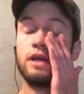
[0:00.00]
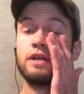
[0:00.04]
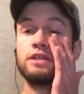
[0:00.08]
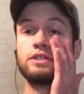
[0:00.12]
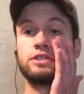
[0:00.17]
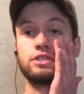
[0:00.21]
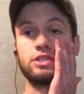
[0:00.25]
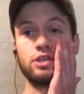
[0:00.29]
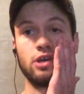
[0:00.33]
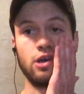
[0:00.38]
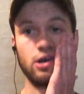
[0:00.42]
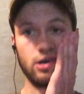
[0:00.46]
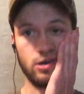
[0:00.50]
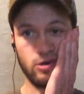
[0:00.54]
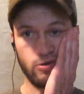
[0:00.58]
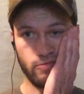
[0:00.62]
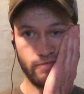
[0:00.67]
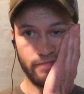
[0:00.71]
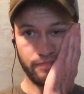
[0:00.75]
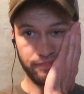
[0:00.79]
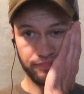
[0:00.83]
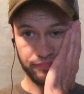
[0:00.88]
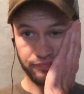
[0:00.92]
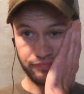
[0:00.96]
So
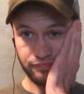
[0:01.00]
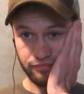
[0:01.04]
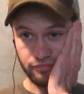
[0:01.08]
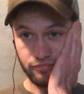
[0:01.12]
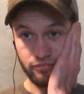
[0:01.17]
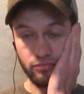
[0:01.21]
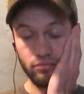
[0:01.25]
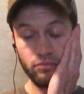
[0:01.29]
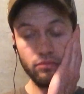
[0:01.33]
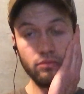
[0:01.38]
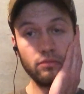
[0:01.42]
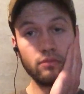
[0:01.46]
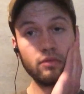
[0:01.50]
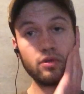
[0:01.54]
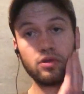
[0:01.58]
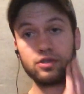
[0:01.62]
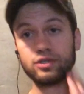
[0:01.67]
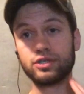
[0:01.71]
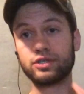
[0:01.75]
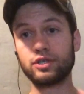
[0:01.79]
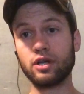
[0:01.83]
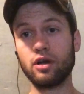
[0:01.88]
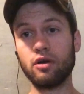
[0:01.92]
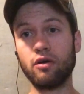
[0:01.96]

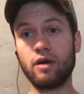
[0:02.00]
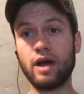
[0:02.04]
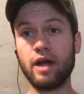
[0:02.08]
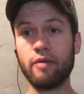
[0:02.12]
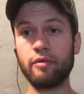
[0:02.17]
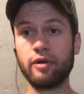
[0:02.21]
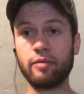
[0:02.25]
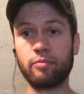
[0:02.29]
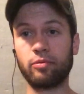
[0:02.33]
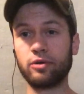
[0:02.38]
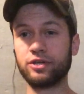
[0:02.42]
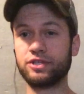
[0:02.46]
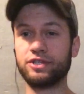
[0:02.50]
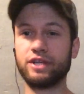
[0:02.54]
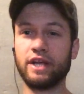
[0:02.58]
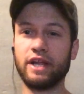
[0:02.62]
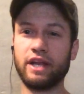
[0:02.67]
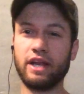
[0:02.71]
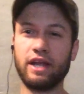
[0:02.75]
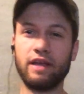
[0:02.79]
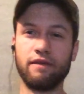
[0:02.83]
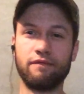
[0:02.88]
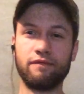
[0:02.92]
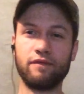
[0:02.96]
I would appreciate
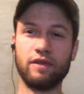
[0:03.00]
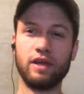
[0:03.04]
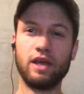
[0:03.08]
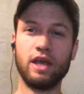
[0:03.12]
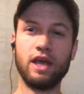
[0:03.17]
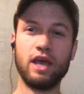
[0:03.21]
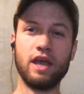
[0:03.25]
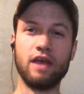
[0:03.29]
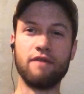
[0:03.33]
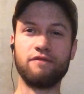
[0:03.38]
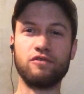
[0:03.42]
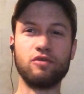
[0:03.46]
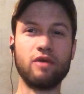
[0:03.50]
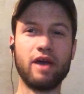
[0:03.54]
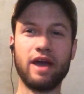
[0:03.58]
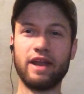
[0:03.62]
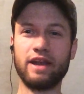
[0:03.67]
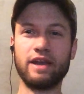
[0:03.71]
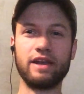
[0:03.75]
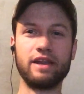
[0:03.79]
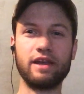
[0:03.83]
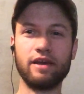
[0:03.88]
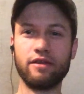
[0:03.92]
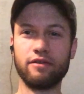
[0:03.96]
it if you had
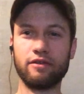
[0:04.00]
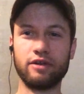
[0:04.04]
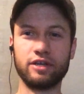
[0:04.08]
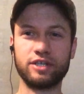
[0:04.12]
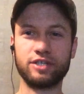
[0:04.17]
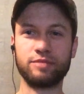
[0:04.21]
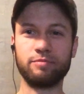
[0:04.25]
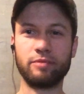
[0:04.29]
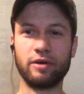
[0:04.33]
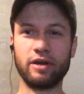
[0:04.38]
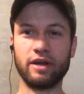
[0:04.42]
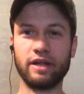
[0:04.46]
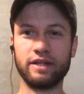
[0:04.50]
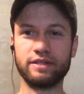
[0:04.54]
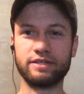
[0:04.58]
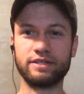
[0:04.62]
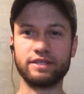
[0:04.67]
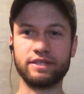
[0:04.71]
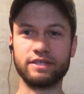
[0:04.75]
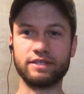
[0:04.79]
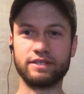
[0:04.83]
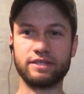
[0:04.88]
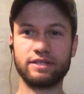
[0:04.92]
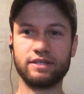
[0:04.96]
any other
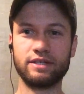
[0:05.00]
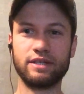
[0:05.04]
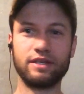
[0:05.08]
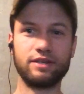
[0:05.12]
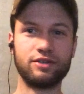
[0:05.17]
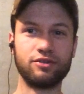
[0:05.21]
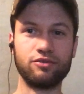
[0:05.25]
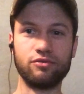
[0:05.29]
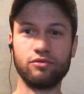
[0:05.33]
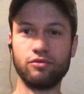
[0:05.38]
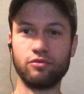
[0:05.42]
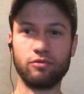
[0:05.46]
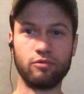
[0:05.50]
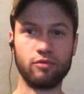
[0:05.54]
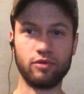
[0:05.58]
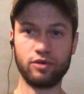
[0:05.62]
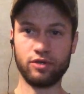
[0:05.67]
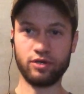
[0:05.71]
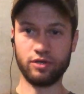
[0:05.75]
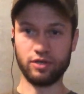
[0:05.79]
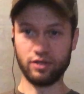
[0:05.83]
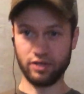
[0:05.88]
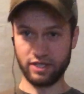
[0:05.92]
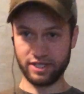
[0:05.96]
experiences to
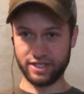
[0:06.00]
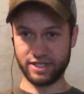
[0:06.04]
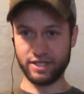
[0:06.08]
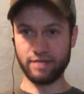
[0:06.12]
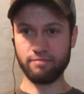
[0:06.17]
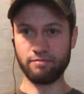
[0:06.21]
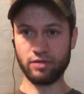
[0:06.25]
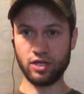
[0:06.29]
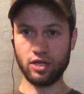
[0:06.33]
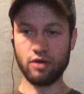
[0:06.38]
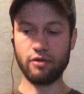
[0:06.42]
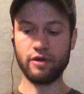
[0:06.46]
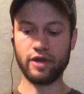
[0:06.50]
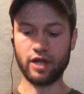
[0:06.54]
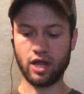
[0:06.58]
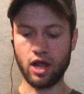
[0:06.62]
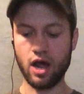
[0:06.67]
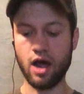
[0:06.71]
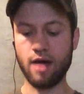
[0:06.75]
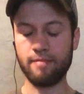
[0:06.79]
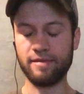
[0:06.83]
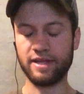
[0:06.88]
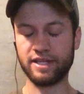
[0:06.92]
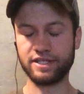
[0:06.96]
list them below in the
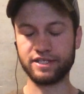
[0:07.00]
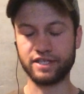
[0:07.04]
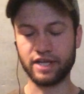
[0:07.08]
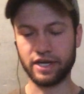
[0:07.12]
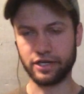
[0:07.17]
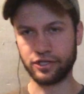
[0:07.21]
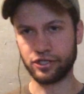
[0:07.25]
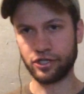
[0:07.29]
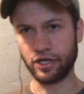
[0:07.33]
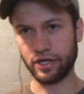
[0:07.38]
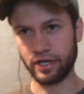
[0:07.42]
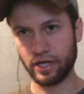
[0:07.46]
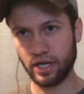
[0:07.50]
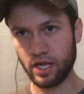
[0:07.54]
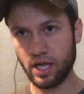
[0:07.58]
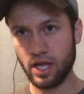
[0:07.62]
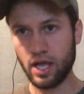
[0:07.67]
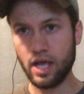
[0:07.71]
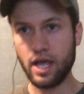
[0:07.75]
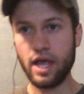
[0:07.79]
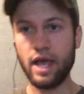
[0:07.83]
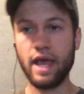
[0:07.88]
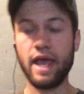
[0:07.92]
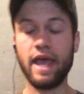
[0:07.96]
comment section.
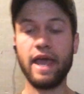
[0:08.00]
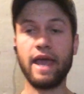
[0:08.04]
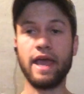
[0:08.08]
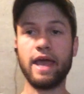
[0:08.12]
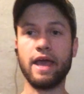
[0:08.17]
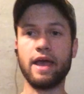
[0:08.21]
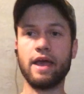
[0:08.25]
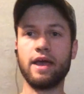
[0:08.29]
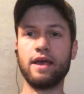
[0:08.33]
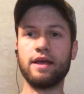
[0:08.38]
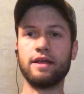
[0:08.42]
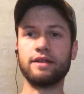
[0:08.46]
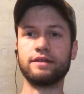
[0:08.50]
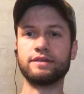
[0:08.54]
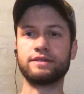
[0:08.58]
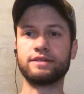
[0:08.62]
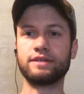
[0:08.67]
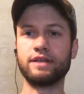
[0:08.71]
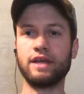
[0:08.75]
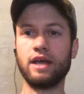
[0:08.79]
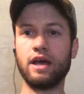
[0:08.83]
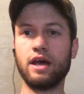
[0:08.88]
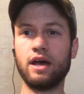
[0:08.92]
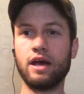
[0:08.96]
And
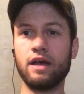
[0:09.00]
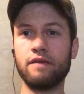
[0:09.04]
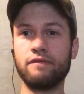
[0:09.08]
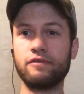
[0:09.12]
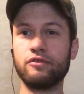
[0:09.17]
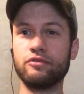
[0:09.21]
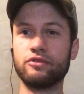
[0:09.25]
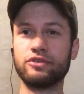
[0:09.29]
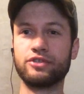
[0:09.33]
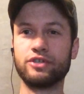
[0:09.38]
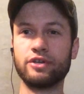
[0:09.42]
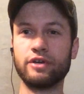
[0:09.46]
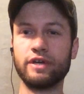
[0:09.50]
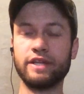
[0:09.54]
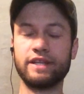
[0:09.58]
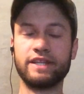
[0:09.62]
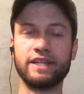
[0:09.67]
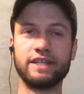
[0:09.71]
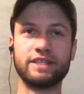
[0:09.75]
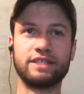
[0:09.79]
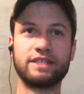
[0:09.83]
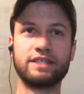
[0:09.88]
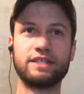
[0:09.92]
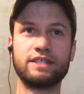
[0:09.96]
if you enjoyed
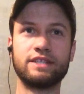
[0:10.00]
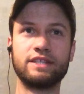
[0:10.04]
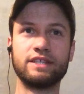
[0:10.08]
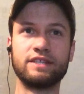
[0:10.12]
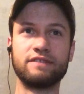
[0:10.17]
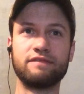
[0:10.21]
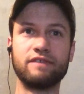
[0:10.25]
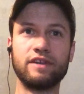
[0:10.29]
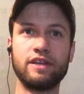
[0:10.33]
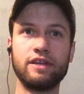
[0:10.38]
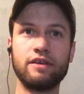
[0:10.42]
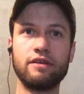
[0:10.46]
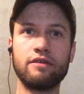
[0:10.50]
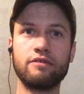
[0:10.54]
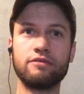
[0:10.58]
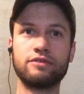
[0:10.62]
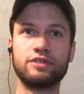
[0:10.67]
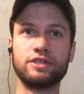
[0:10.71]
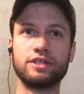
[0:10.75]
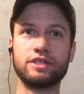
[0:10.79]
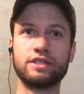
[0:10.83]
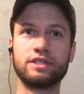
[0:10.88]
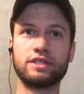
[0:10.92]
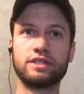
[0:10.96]
this video,
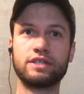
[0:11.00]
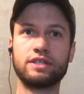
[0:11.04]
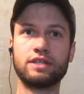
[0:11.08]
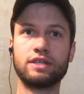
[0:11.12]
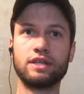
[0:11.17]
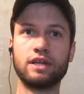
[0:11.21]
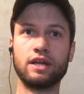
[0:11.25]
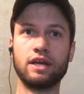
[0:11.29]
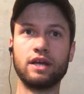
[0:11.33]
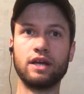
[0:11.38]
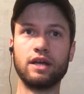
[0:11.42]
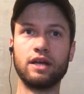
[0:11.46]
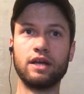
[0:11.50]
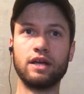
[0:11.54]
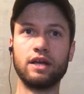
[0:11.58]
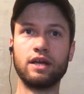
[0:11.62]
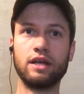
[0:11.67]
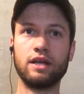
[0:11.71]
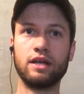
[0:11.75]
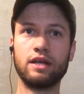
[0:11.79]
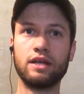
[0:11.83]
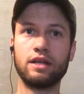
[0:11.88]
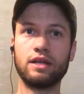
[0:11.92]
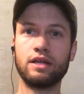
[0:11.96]
just
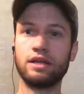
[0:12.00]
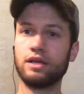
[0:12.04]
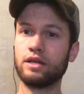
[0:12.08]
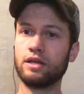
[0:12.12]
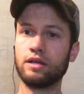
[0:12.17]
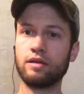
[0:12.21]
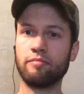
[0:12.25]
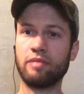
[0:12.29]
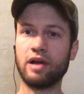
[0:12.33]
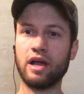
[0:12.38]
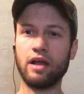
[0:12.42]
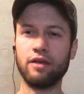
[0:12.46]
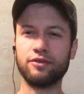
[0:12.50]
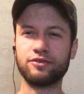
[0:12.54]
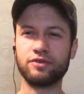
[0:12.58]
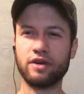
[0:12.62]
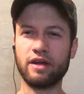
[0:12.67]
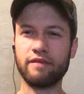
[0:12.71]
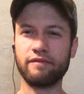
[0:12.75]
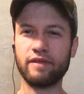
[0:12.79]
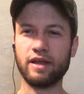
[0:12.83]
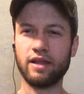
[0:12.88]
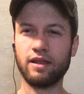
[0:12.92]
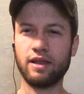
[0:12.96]
pile
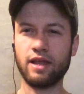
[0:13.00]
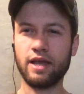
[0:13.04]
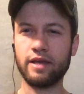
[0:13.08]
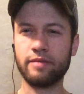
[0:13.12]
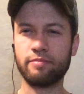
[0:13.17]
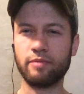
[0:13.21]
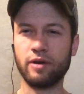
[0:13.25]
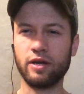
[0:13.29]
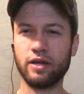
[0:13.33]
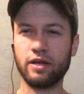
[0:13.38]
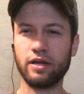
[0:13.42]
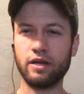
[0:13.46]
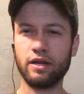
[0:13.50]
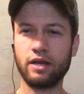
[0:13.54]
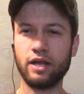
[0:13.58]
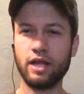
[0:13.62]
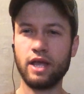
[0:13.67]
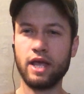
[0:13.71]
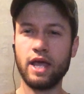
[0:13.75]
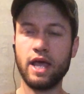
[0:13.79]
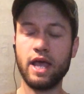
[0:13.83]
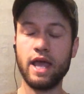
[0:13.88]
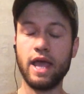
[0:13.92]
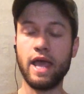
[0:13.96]
drive that like button,
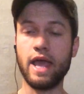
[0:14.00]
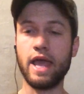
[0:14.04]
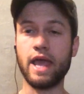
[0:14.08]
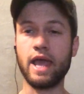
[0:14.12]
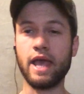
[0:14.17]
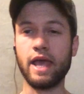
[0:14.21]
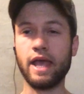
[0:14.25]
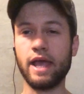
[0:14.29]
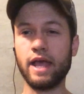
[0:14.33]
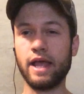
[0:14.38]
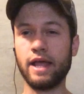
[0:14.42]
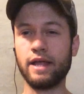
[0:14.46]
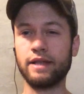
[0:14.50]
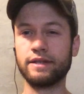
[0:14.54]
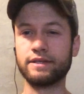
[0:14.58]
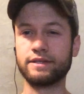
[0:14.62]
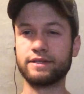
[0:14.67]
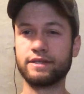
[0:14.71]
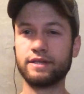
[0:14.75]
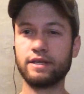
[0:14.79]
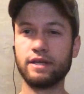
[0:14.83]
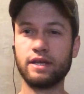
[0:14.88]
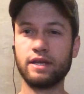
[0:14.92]
and